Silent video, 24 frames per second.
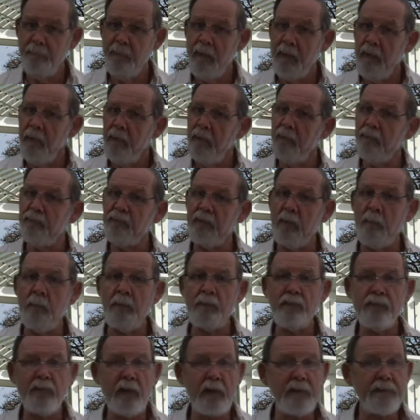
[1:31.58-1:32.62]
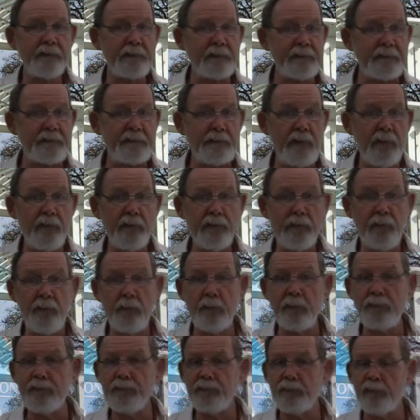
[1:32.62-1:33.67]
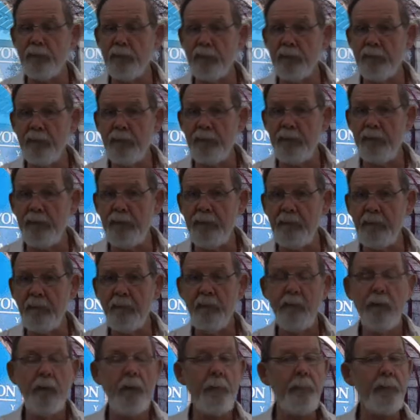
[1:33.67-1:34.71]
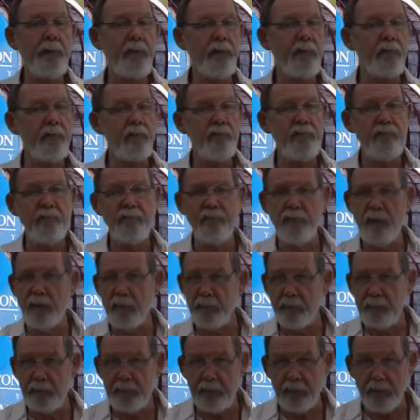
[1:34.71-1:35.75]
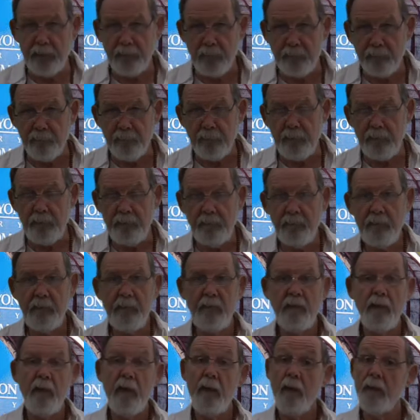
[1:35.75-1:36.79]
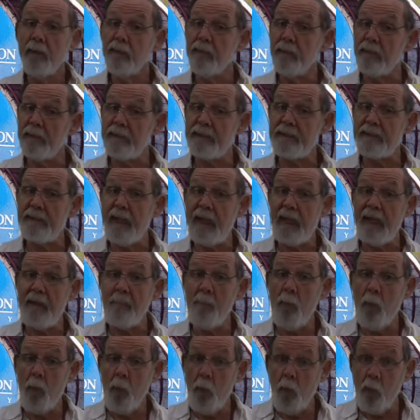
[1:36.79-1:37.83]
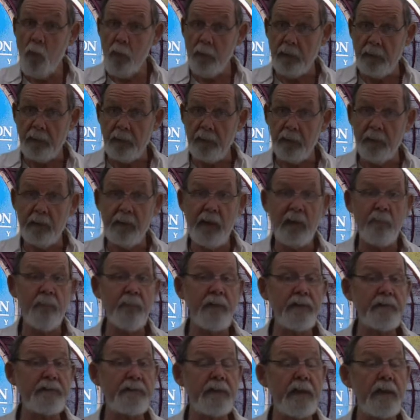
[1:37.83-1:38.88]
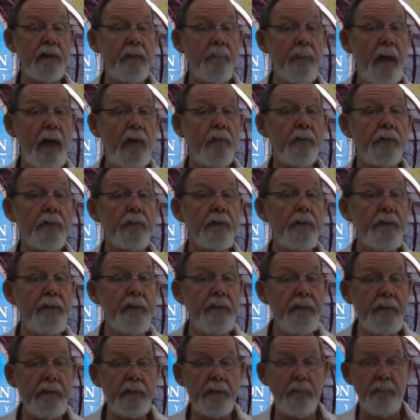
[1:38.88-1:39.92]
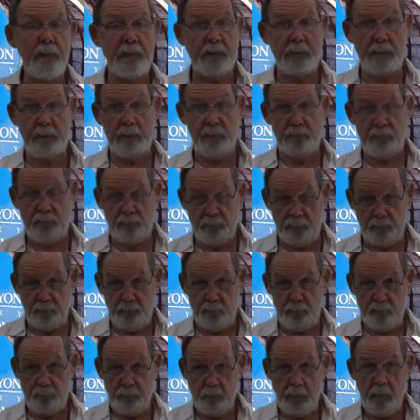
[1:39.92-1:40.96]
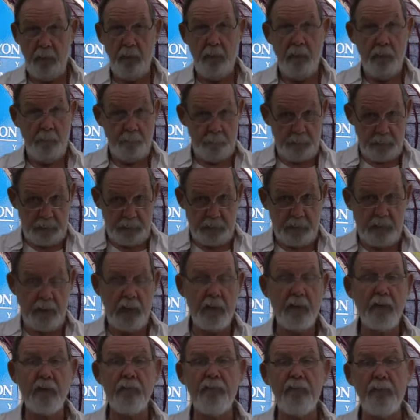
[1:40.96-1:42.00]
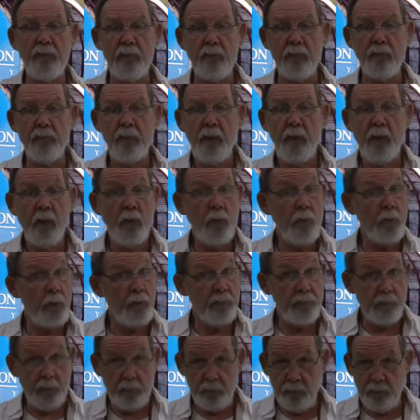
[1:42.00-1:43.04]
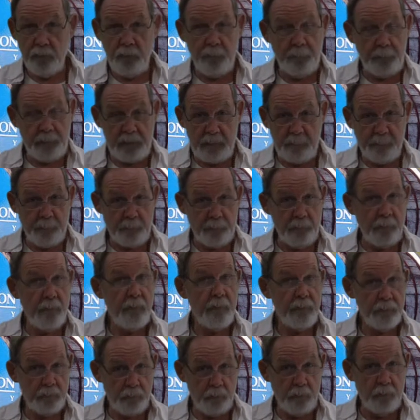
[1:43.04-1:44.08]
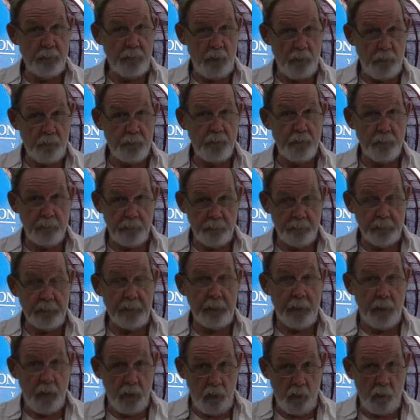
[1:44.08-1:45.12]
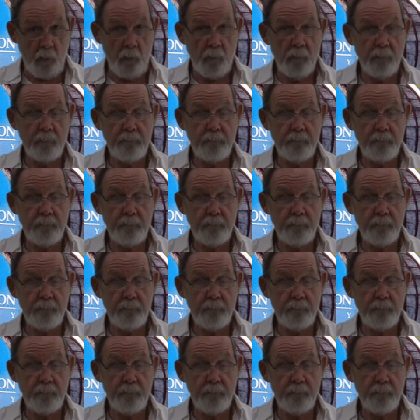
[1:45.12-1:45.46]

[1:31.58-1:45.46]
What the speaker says: If someone tries to sell you a sure thing, be very careful. The same warning can be said about intimate issues. Be careful with new people you don't really know.